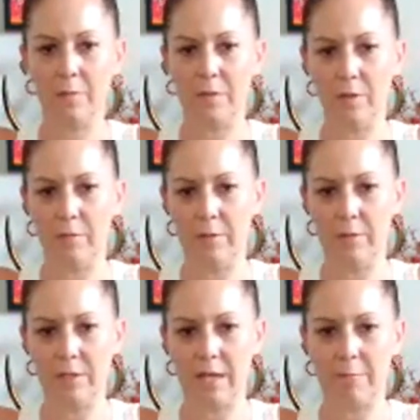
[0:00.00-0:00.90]
and
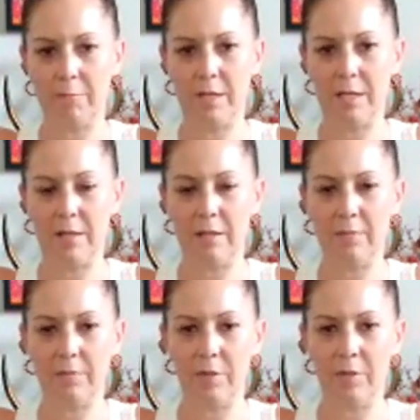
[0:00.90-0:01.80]
observing what's happening
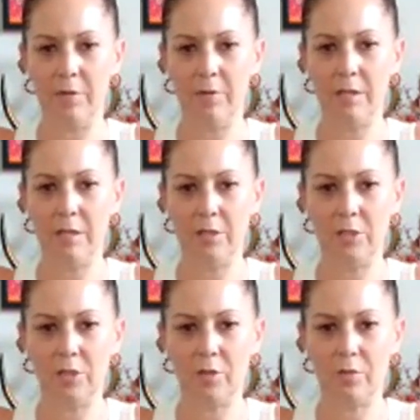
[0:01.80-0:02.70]
for you in
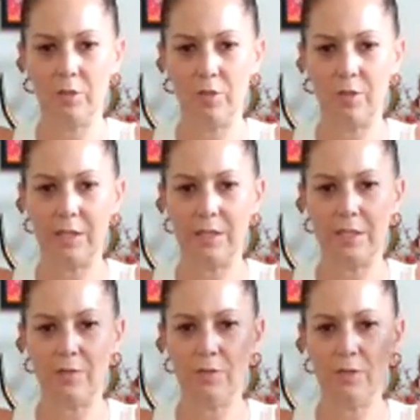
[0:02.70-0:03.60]
the shoulder
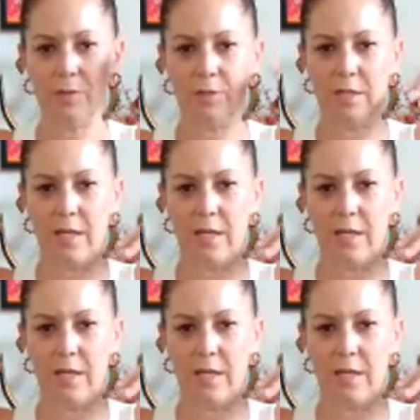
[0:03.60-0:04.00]
joints and also